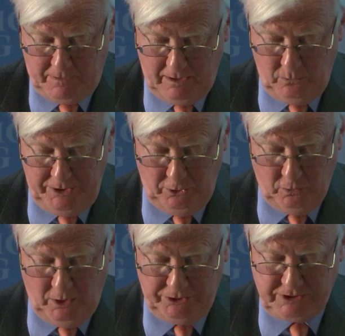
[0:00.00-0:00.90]
And we know
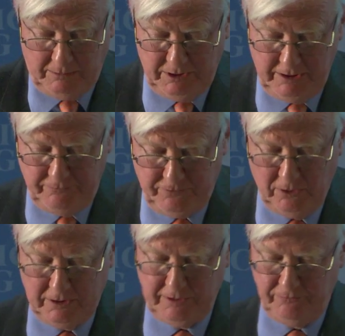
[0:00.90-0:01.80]
what trouble
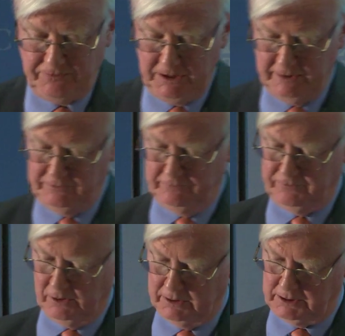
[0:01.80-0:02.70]
default and fear of
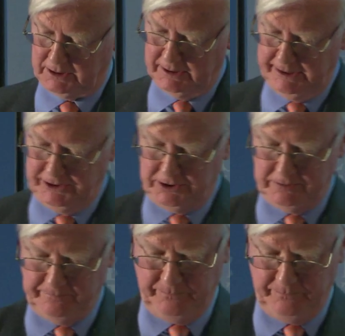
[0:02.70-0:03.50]
default can lead to.